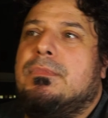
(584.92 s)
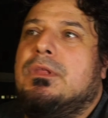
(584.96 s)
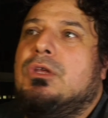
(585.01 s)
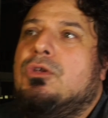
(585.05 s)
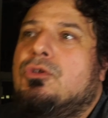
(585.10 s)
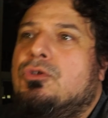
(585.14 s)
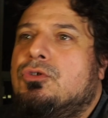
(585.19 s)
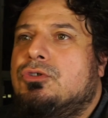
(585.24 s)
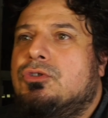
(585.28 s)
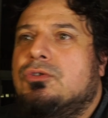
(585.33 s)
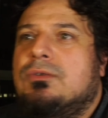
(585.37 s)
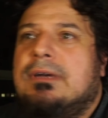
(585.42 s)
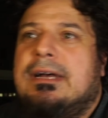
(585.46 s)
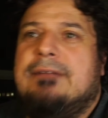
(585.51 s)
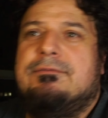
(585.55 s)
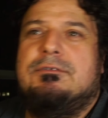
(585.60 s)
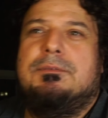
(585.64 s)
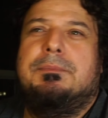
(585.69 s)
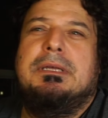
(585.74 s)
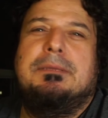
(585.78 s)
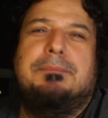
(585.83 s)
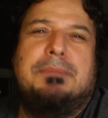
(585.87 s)
You do have
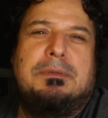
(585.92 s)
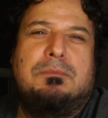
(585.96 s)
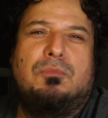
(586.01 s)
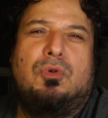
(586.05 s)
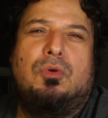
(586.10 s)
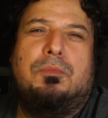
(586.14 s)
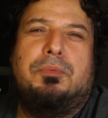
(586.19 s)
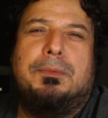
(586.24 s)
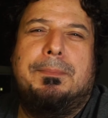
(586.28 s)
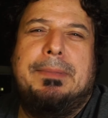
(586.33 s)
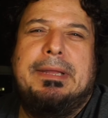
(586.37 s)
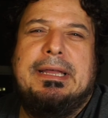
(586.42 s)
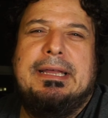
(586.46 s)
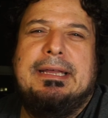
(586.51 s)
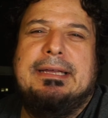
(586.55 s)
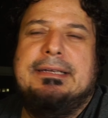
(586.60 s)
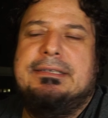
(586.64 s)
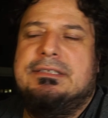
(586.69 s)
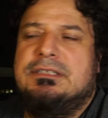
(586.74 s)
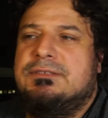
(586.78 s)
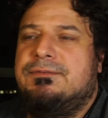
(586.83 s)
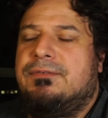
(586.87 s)
to be a bit more
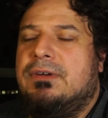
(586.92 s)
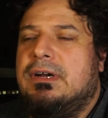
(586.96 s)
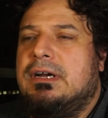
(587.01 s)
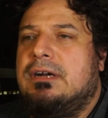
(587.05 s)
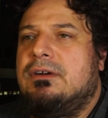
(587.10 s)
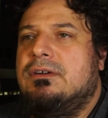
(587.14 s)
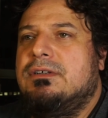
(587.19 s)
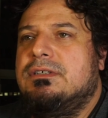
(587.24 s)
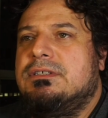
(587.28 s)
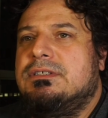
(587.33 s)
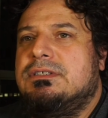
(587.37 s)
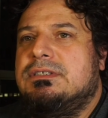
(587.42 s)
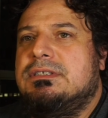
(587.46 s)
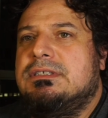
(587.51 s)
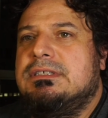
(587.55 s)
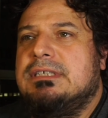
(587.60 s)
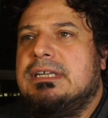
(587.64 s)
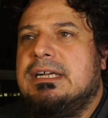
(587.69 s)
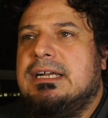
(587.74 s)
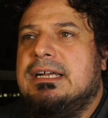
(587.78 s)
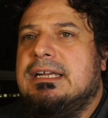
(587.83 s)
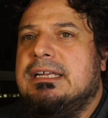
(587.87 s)
prepared as far as
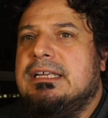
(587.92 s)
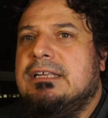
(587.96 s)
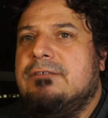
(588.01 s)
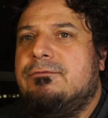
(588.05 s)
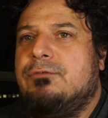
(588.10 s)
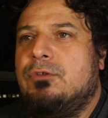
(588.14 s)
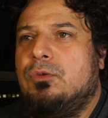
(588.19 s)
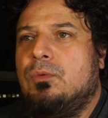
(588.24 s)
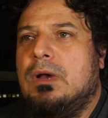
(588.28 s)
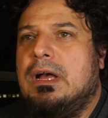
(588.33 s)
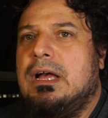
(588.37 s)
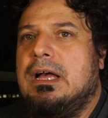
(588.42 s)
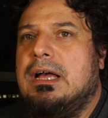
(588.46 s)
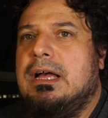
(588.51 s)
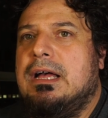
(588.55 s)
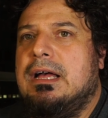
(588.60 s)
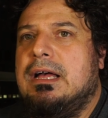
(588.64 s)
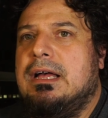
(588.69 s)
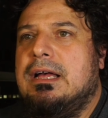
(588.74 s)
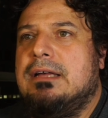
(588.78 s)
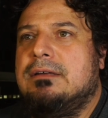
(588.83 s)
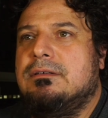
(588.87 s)
if you
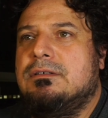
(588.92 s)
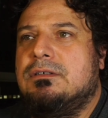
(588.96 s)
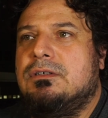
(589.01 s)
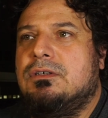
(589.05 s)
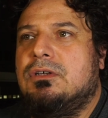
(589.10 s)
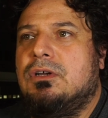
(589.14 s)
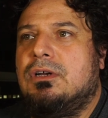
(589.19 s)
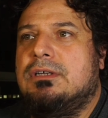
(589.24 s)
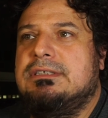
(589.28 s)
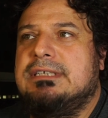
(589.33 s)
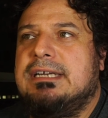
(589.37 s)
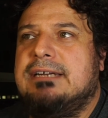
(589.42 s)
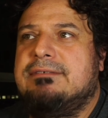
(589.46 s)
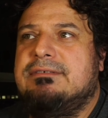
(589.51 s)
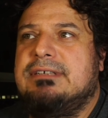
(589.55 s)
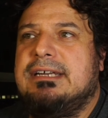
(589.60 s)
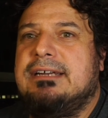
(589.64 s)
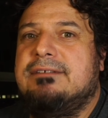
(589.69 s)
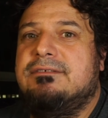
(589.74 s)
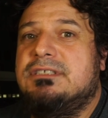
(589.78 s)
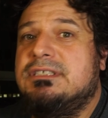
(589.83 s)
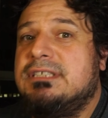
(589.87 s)
are going to
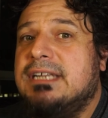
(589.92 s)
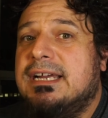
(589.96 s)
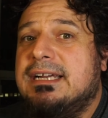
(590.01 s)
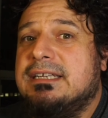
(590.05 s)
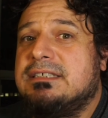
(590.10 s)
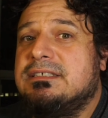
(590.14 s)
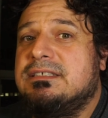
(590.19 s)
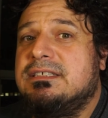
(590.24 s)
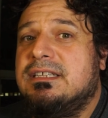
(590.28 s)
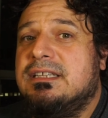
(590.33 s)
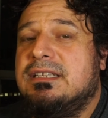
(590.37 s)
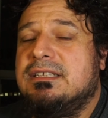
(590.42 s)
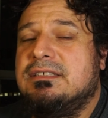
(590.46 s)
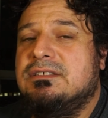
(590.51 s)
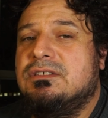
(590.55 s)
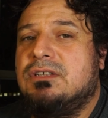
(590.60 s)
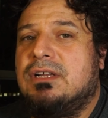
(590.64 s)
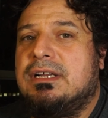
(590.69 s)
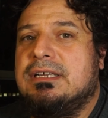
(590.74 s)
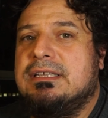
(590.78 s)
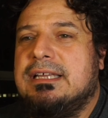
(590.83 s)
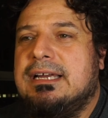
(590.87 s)
have snacks and things
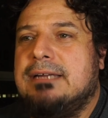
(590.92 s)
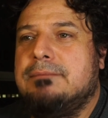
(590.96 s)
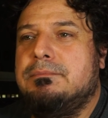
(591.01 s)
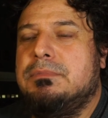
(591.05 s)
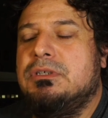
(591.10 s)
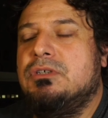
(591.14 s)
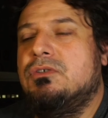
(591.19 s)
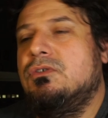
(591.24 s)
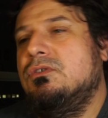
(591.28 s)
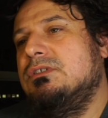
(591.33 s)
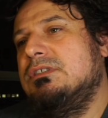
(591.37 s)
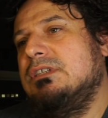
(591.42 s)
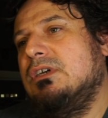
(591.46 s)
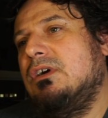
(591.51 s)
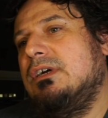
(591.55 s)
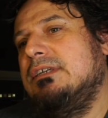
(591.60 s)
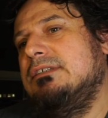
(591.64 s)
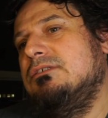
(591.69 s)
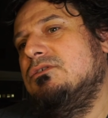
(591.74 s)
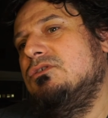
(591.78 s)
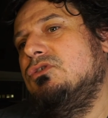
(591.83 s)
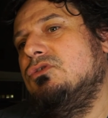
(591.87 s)
like that, because the
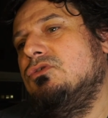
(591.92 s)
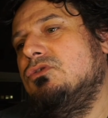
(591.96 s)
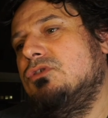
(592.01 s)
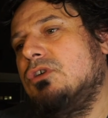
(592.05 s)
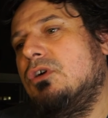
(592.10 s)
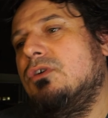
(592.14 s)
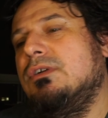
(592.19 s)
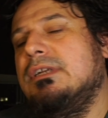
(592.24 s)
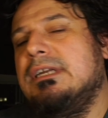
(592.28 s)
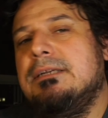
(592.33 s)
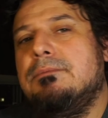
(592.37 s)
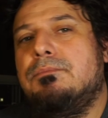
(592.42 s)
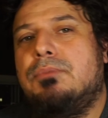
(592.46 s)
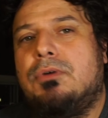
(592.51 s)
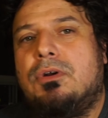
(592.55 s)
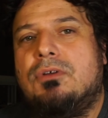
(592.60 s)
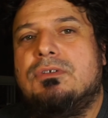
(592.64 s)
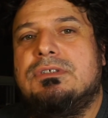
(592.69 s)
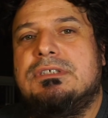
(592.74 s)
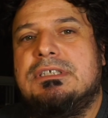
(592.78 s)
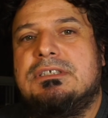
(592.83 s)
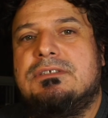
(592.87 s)
idea is you don't eat
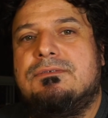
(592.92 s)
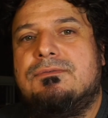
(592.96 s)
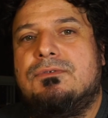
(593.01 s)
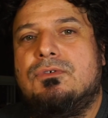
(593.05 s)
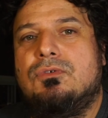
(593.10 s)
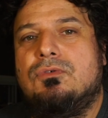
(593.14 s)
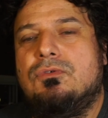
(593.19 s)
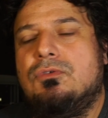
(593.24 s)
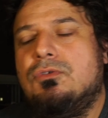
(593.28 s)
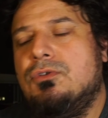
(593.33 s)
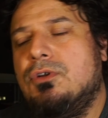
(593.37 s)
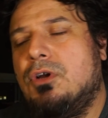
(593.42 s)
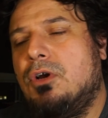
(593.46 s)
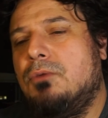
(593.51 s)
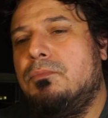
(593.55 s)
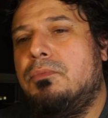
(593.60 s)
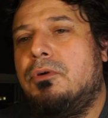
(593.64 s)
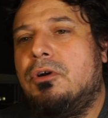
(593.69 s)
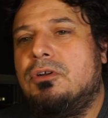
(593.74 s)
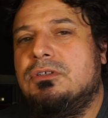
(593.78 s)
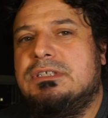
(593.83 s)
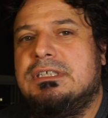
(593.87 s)
processed food. No
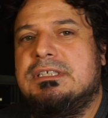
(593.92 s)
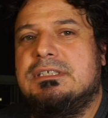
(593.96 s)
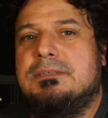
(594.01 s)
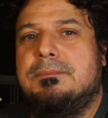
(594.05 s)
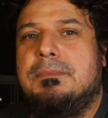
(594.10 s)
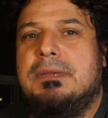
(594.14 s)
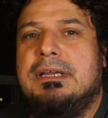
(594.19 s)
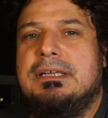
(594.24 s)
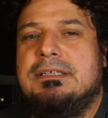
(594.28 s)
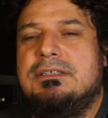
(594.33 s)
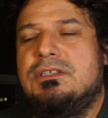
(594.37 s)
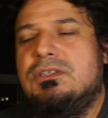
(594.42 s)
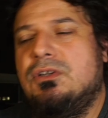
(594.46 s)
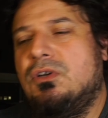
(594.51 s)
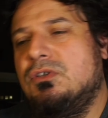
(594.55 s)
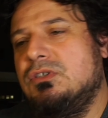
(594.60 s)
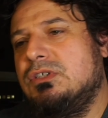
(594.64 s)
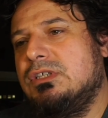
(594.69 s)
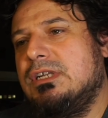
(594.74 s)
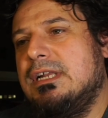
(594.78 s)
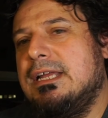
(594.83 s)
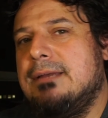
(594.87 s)
processed meats, no
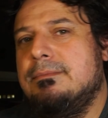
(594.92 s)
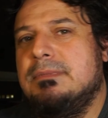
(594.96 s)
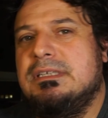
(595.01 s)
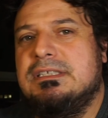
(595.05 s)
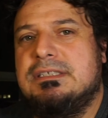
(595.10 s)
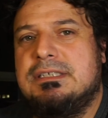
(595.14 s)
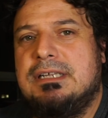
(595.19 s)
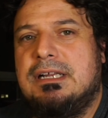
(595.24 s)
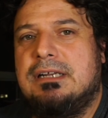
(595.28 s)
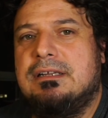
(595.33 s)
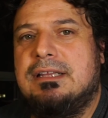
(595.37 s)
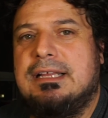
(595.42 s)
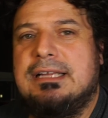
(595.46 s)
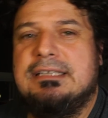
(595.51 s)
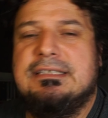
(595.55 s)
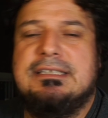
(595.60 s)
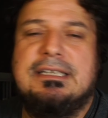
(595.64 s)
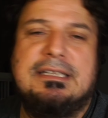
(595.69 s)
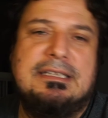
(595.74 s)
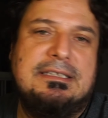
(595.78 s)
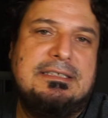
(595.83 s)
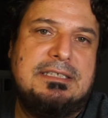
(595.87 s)
salamis, none of that
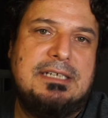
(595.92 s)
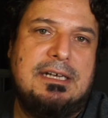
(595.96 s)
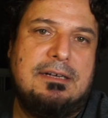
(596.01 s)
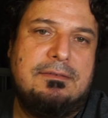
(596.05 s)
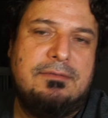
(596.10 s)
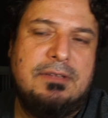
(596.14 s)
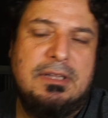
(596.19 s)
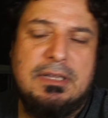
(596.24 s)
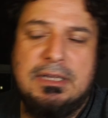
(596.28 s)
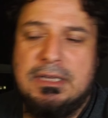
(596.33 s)
deli stuff.